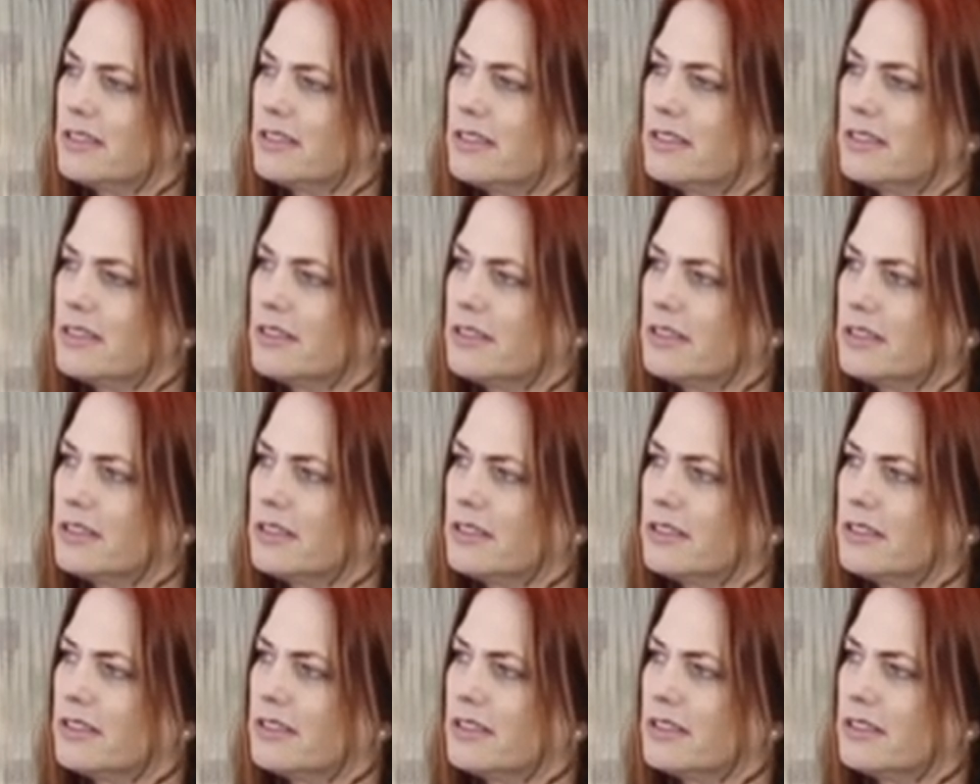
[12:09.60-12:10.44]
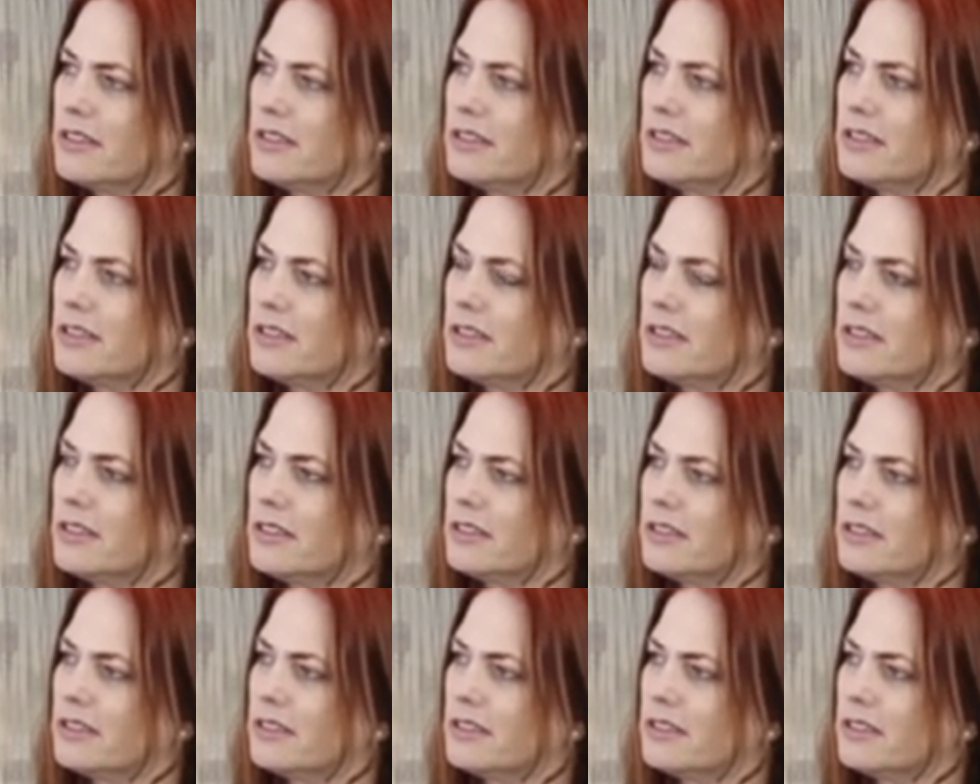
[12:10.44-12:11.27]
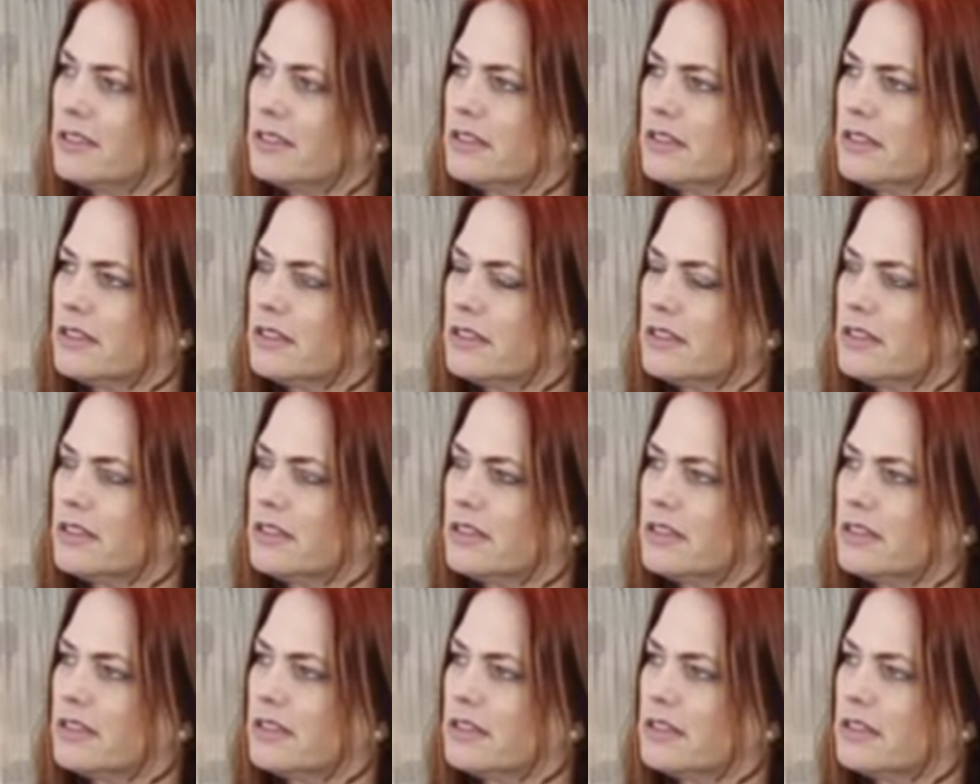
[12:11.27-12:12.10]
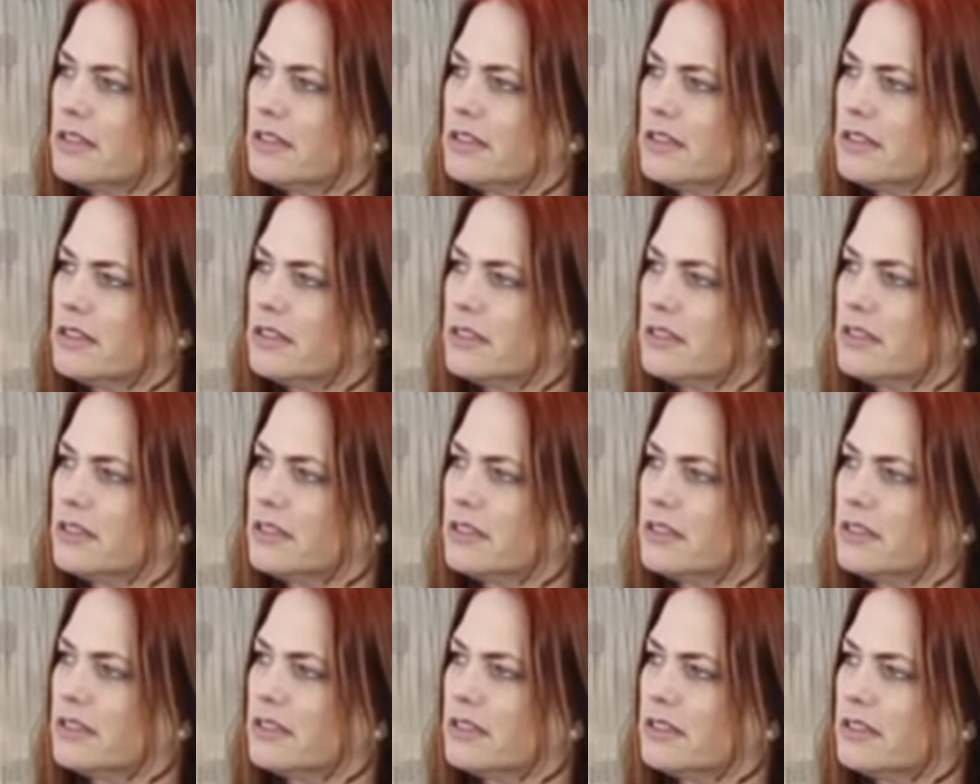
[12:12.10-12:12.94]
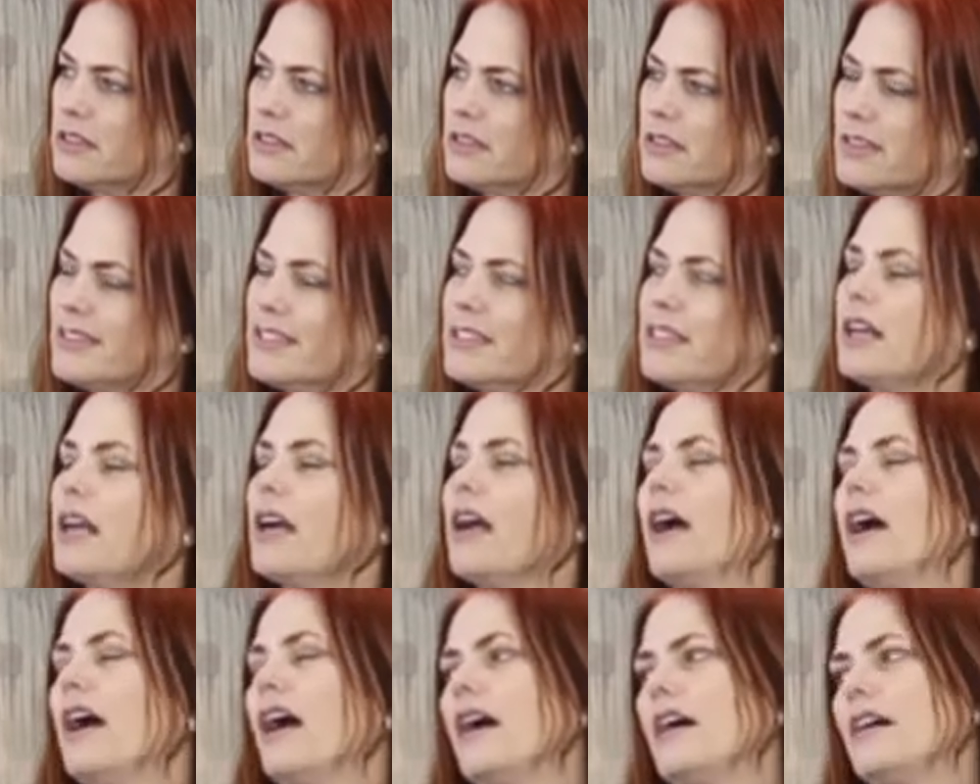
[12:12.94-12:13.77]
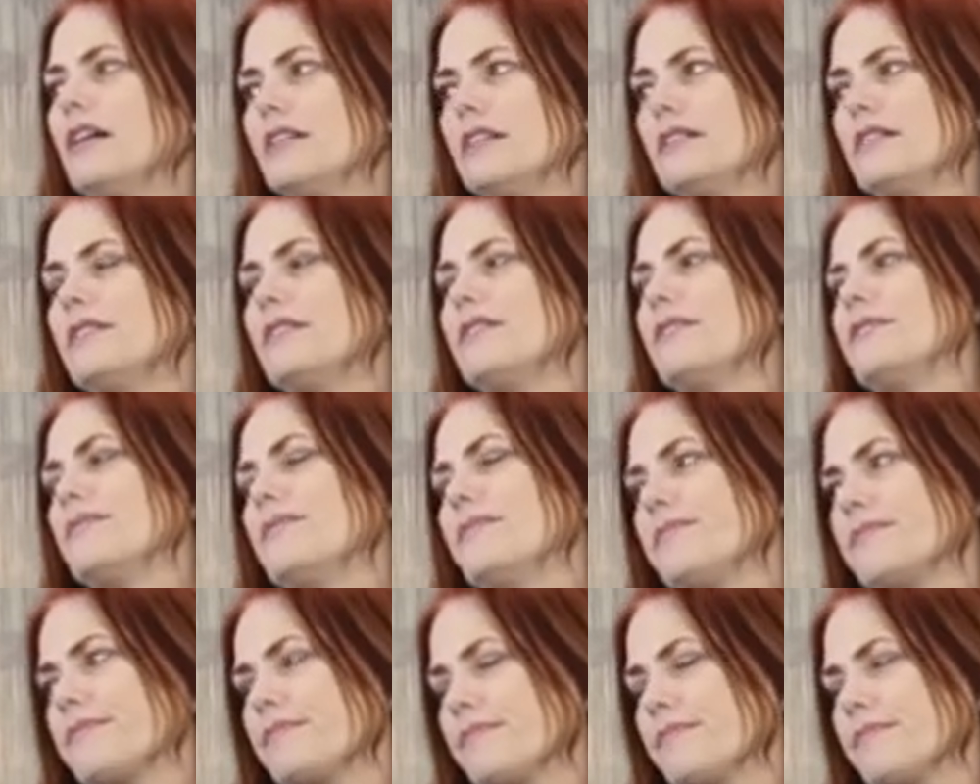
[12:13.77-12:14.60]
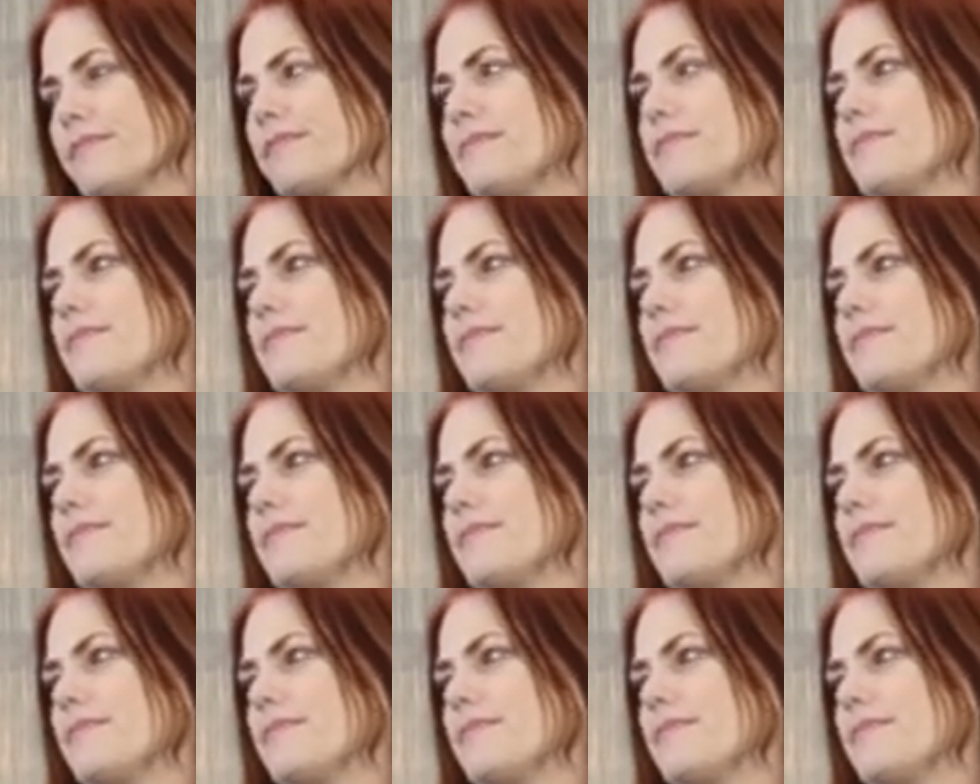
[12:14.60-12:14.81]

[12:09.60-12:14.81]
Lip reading: No words are spoken by the person on screen.